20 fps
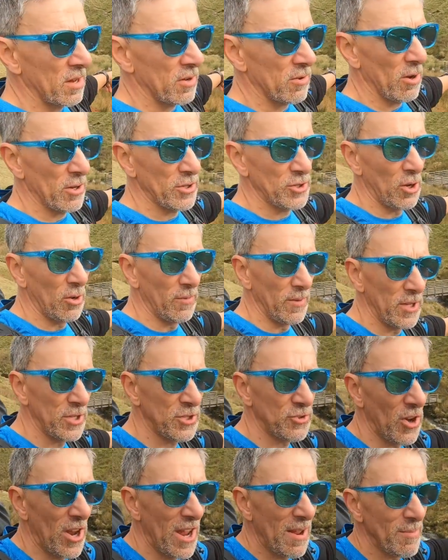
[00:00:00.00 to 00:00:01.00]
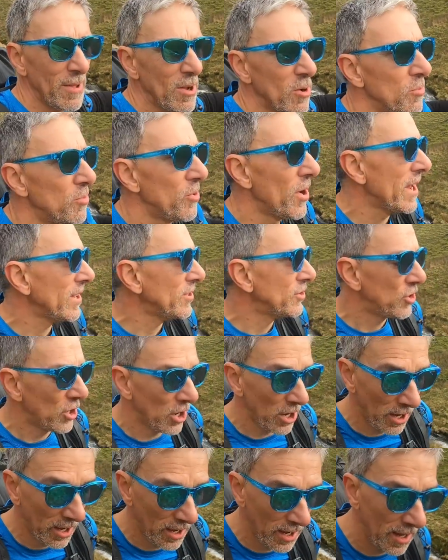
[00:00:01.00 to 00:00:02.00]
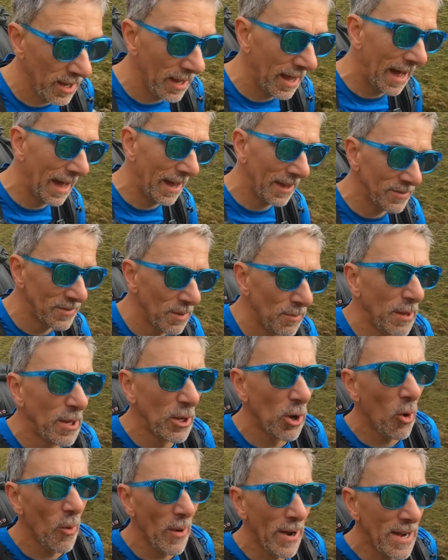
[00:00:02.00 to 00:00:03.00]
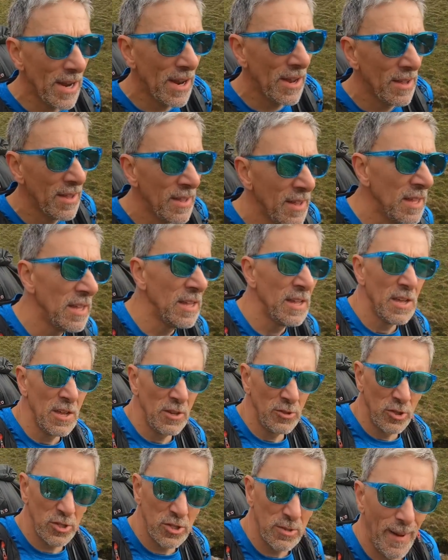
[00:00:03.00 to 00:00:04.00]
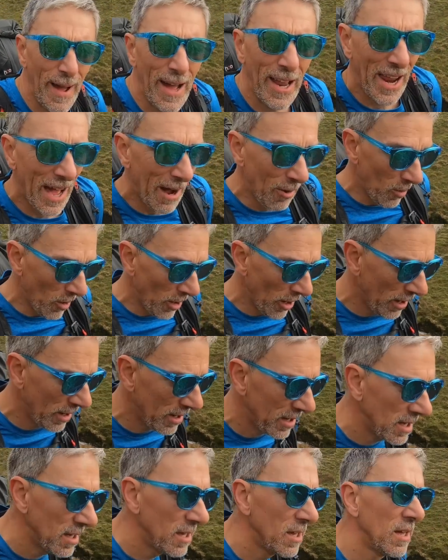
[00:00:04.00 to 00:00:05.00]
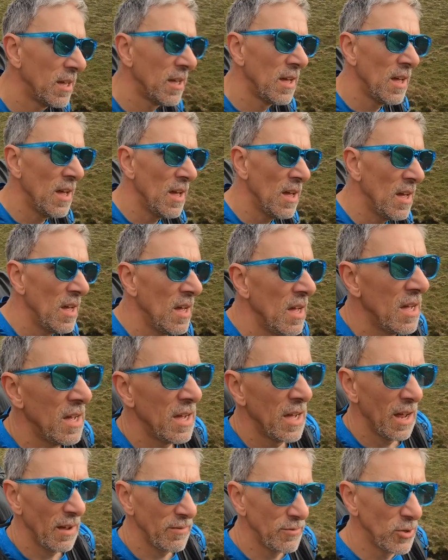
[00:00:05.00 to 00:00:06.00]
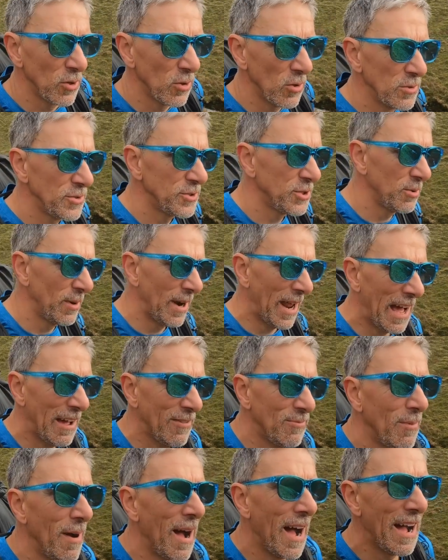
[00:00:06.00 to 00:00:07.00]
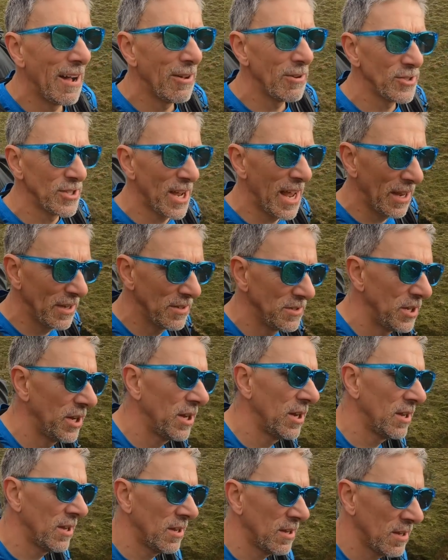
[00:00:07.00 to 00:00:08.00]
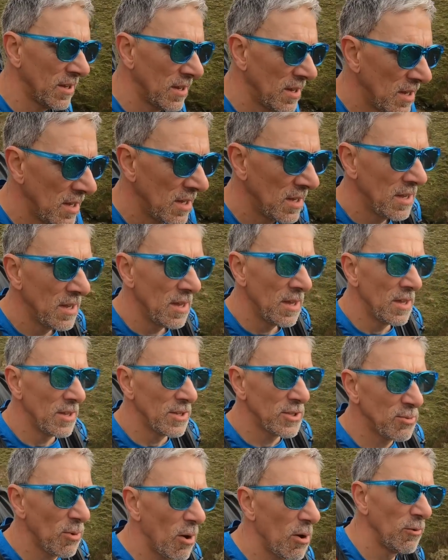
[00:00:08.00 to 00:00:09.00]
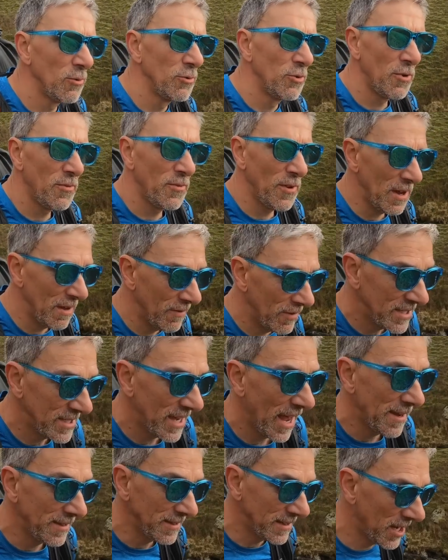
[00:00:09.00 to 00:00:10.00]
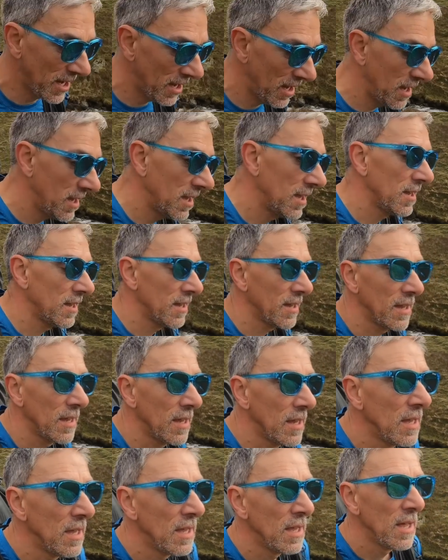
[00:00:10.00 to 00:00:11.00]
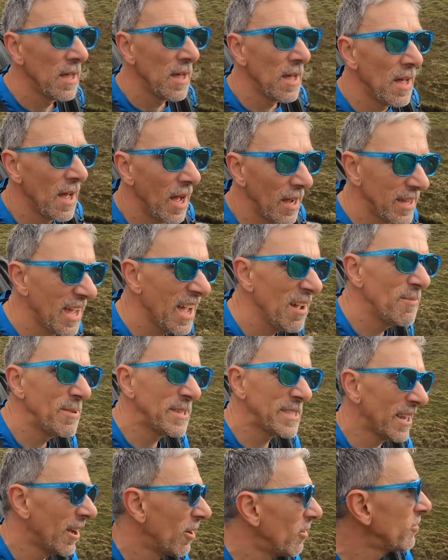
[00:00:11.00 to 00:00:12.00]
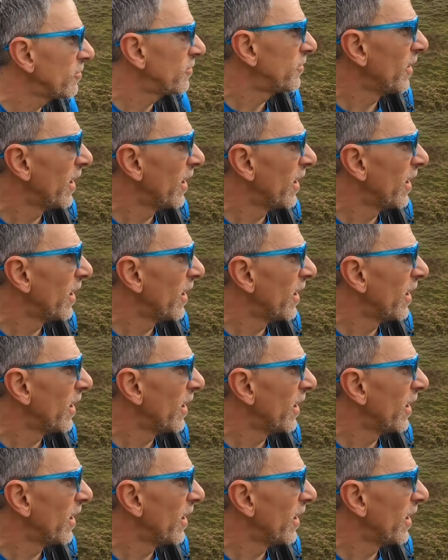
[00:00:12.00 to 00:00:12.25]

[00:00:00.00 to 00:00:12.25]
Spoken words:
crossed over the stream, little bridge, and they've been going just about an hour. I've done 2.5 miles and 1,200 feet of ascent. I gave myself